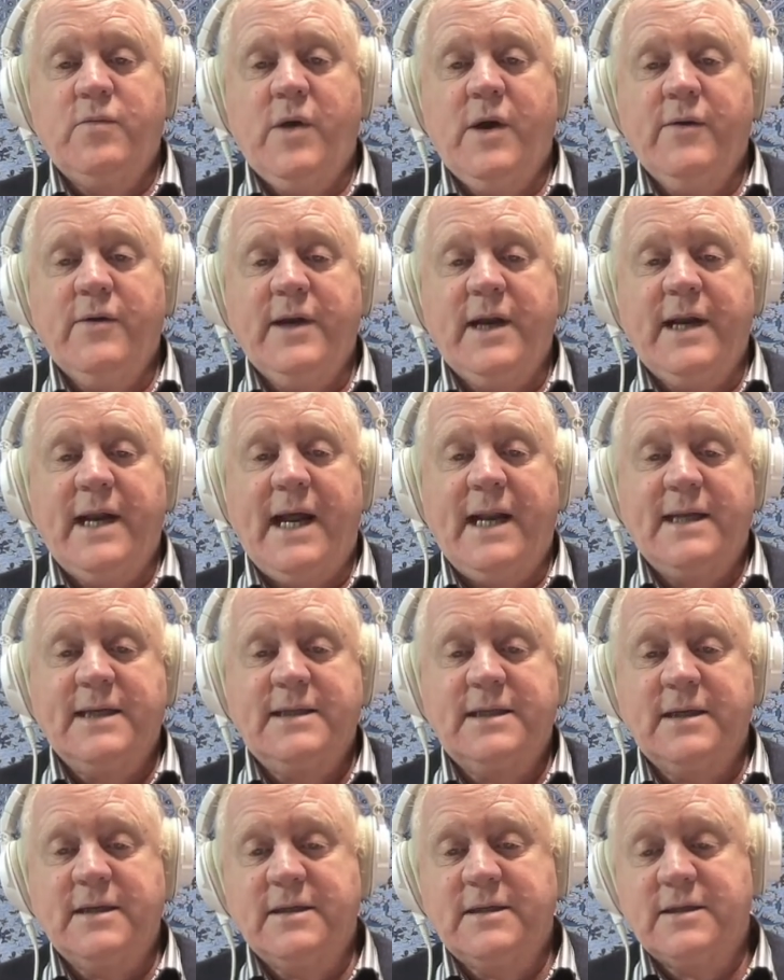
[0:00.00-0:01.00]
where an
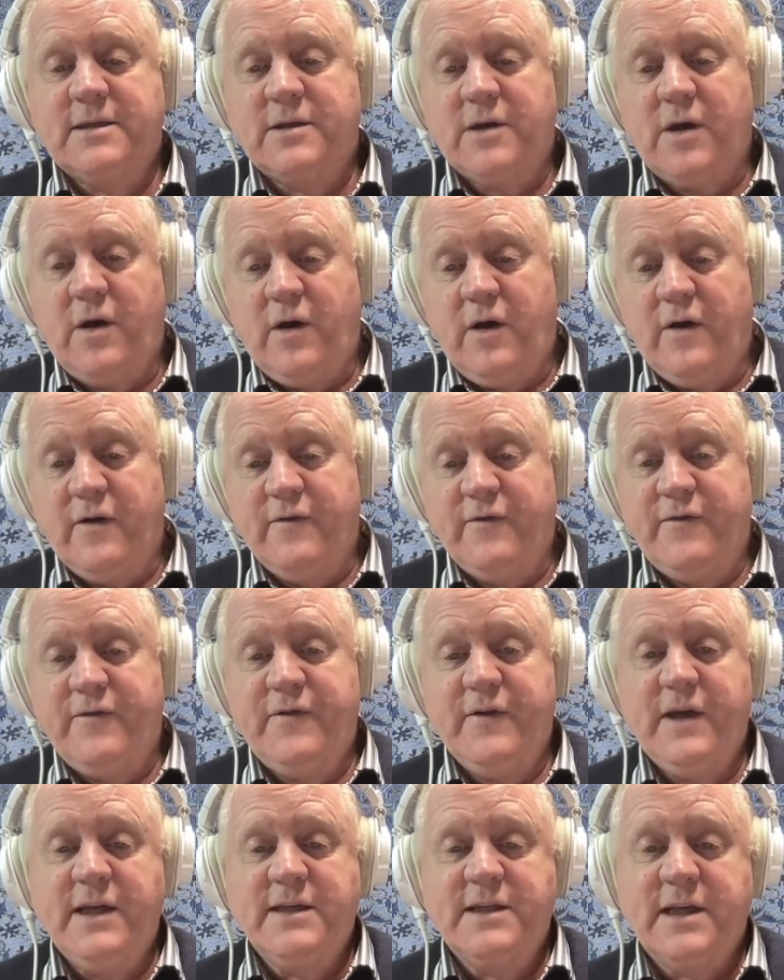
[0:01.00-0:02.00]
analysis
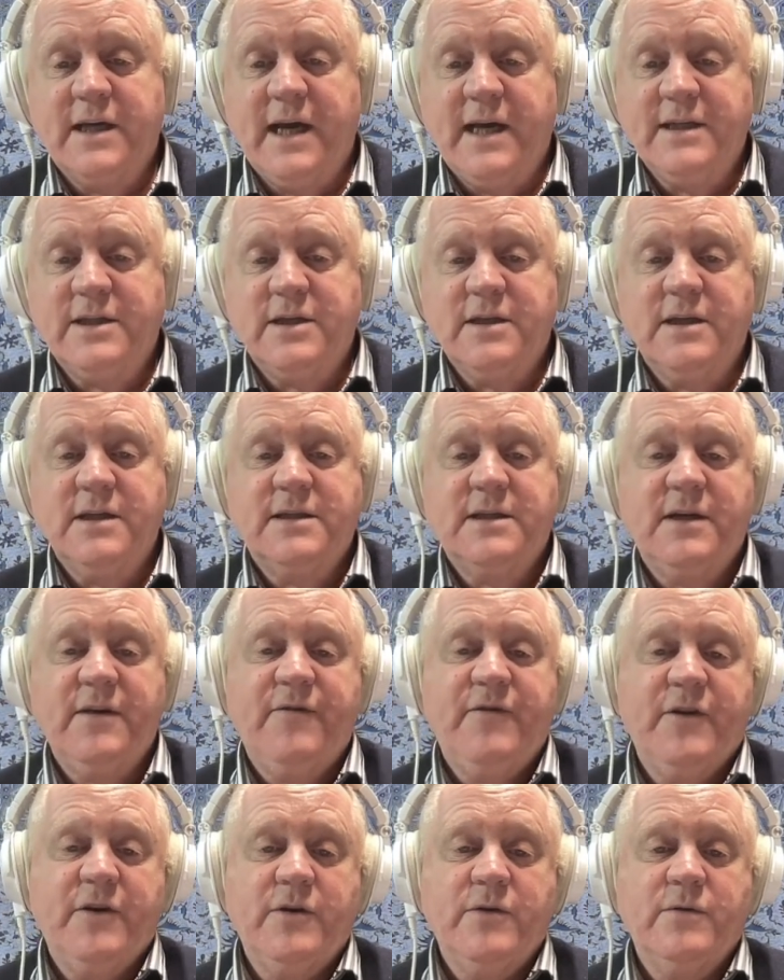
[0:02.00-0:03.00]
of intonation is
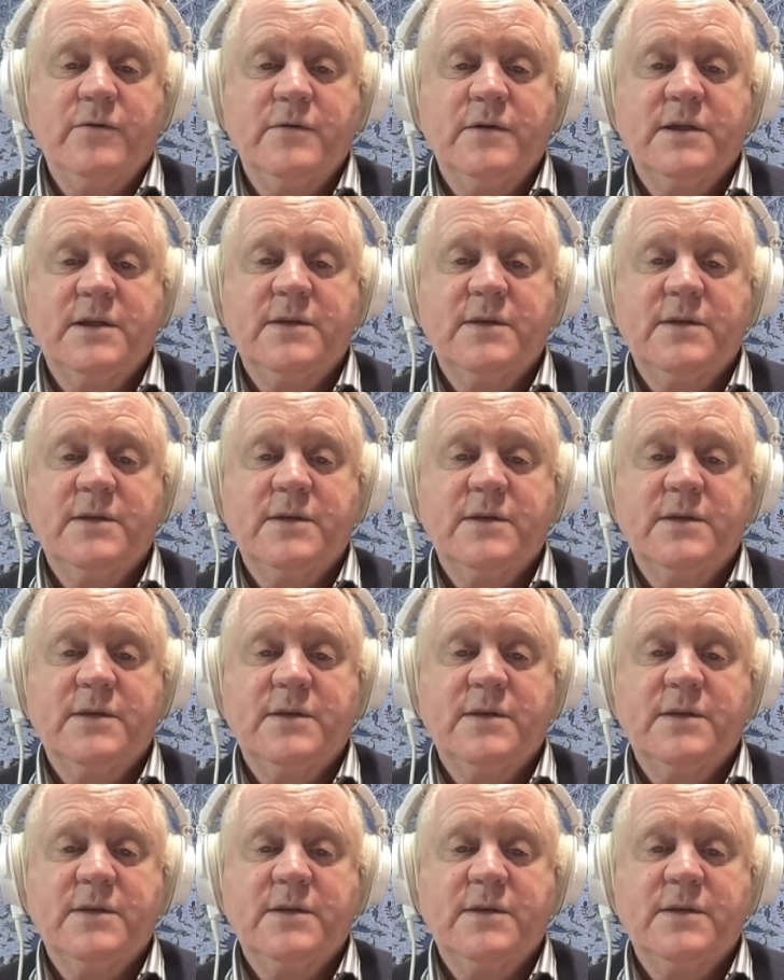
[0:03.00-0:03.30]
difficult,